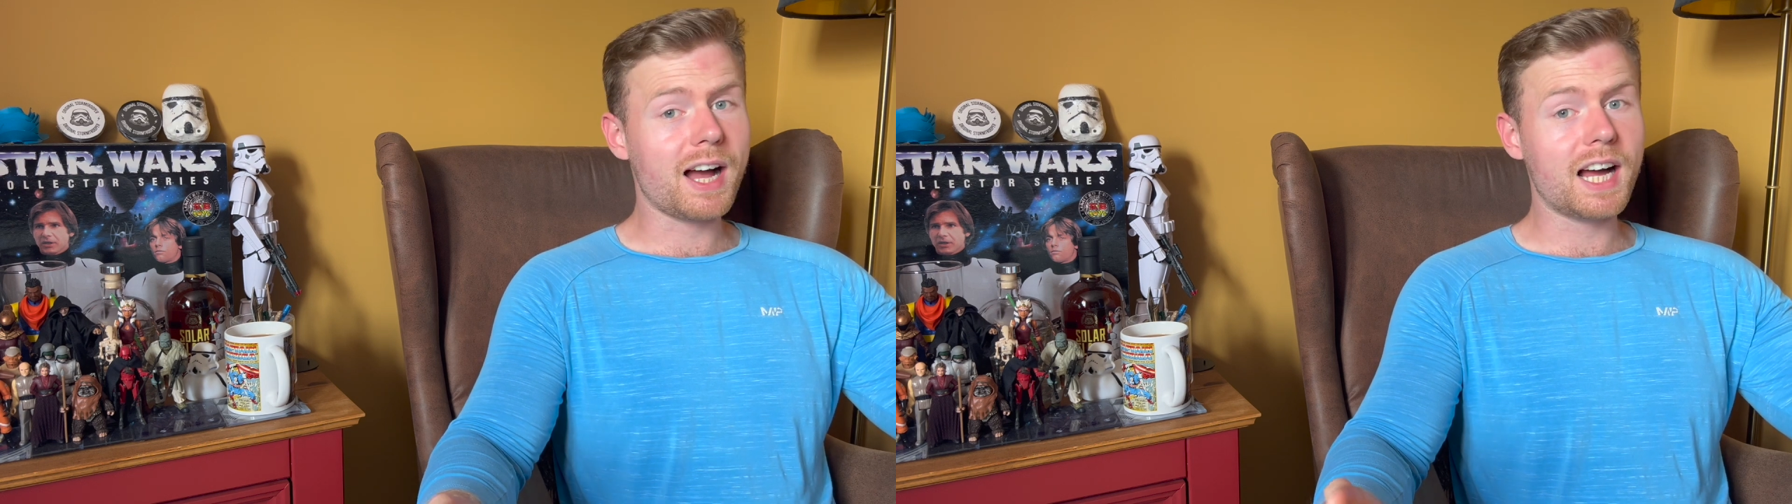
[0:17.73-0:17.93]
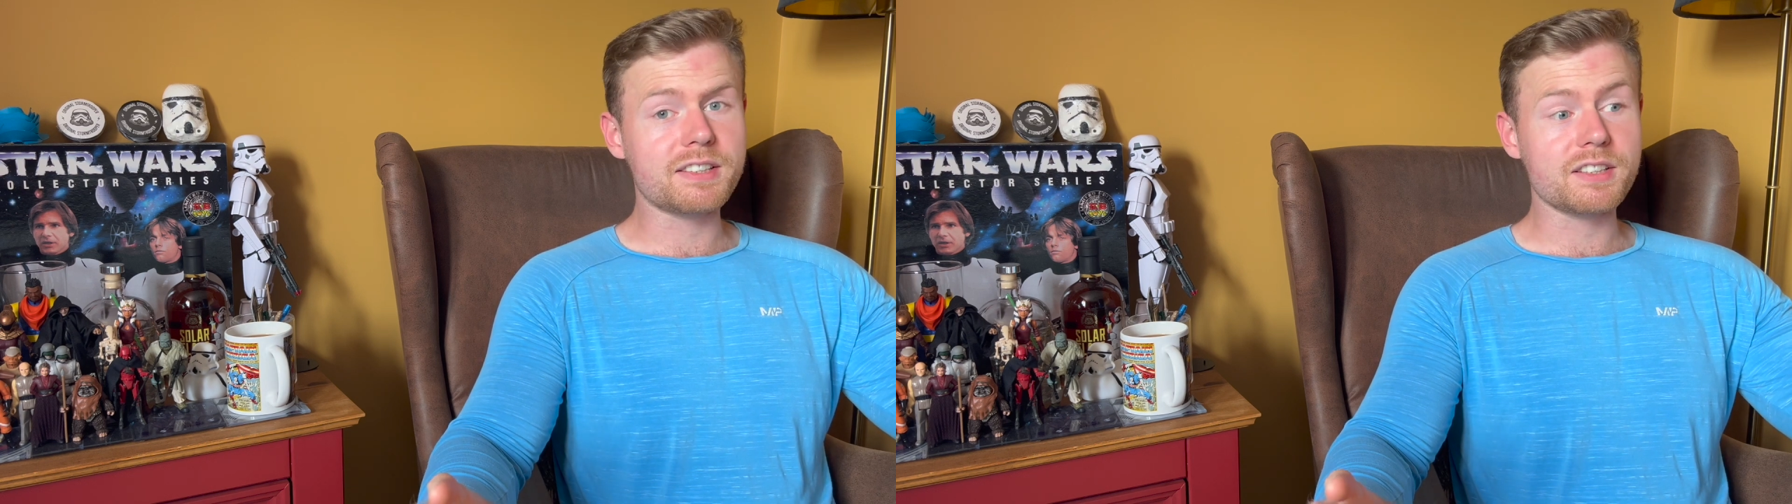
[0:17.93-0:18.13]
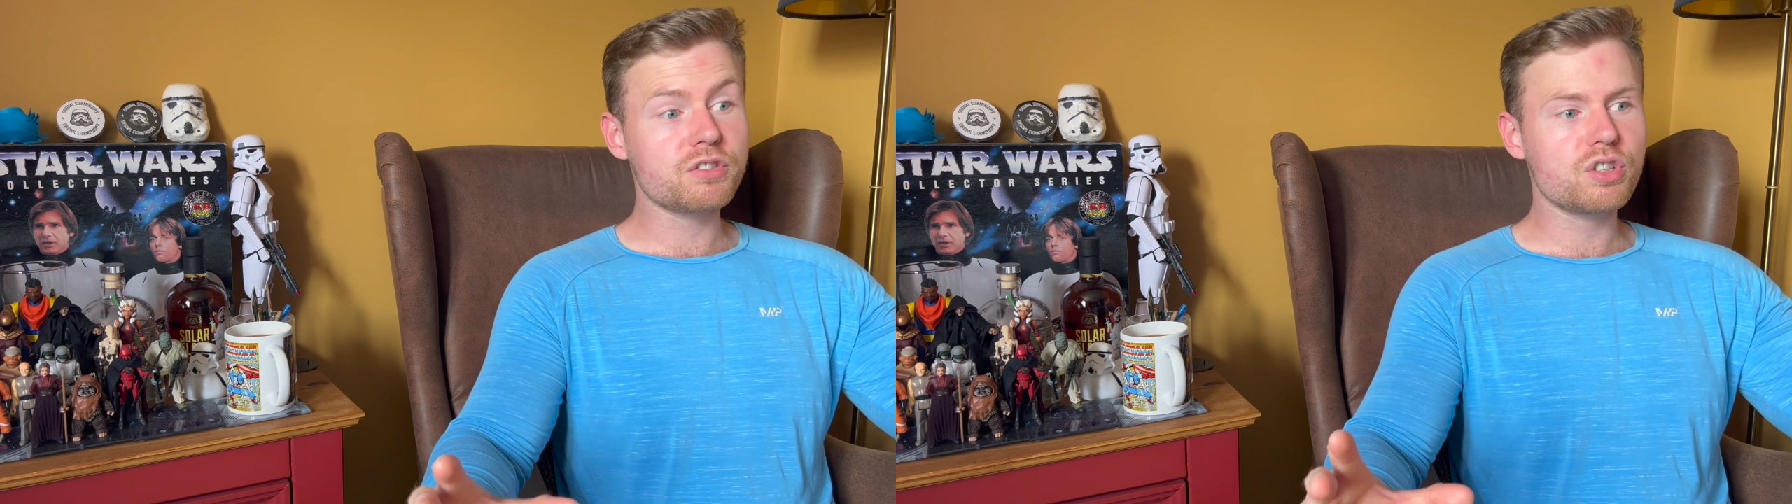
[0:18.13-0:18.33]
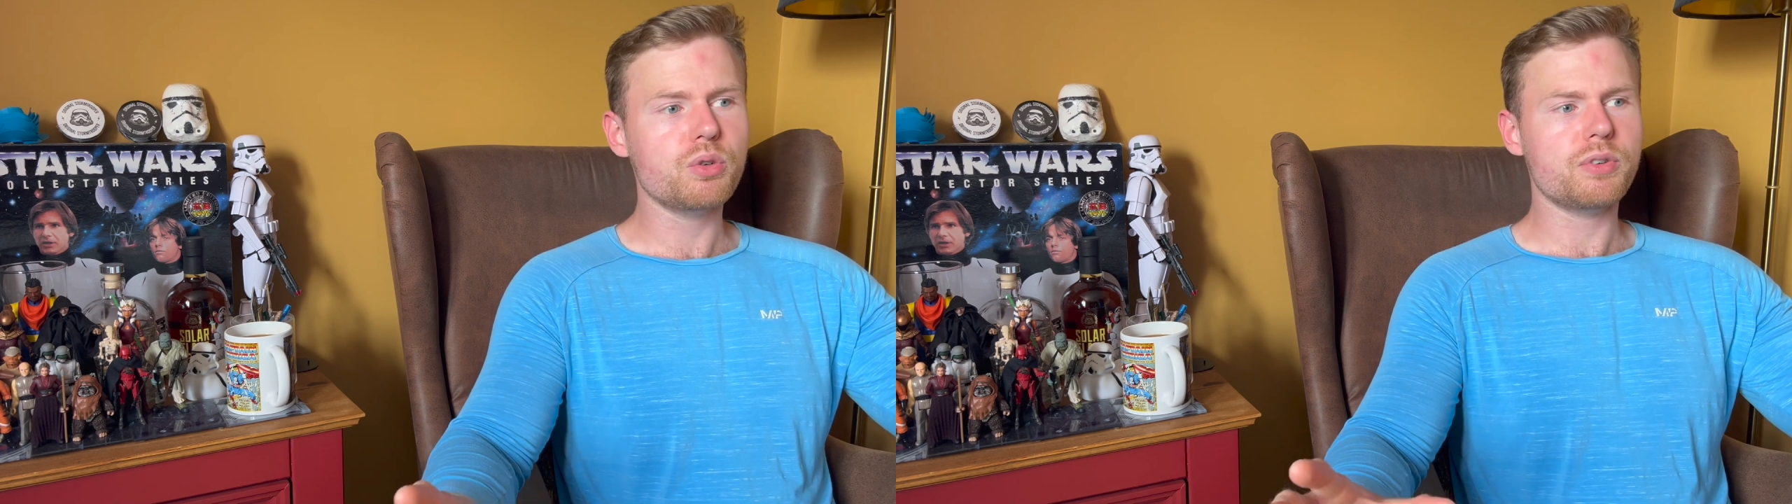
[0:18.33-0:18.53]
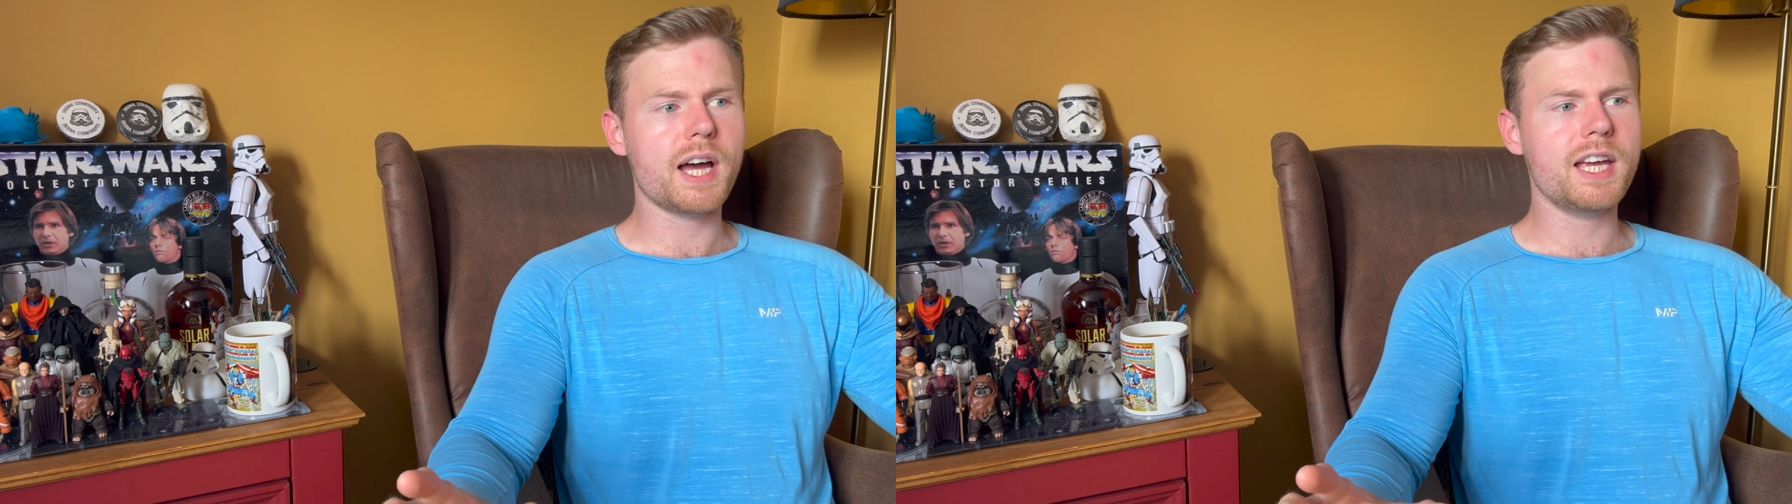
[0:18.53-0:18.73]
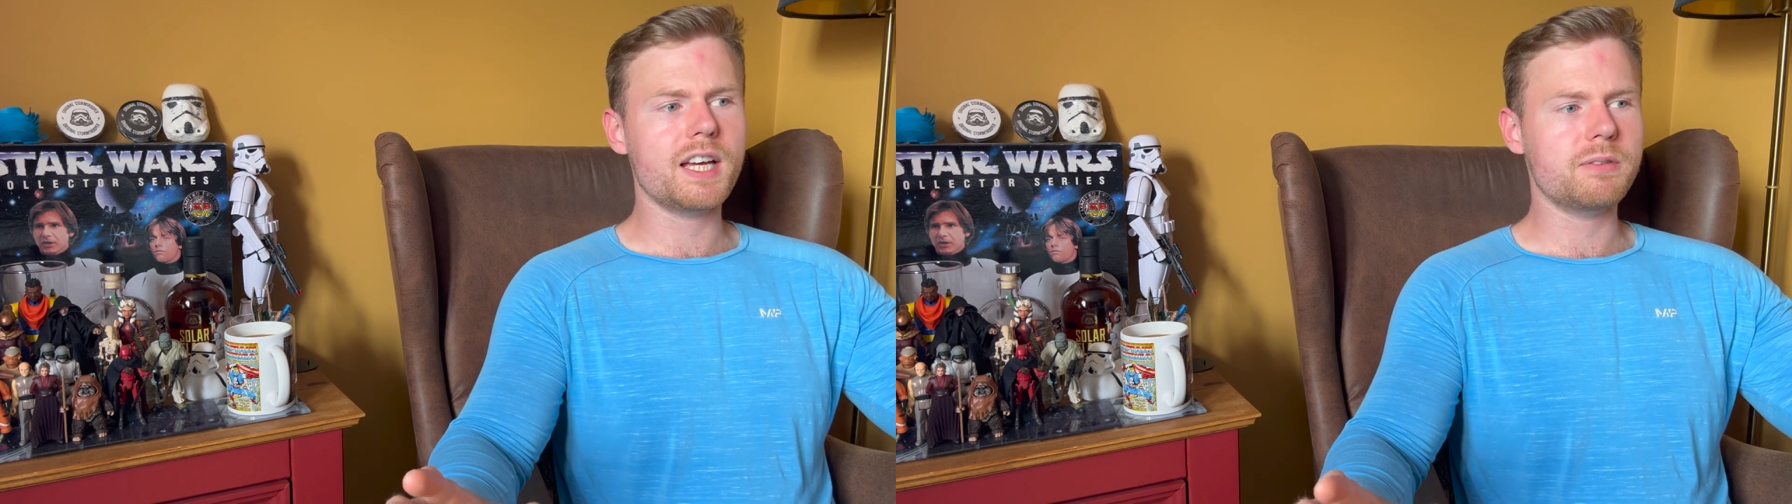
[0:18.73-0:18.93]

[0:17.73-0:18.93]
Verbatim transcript: had to date,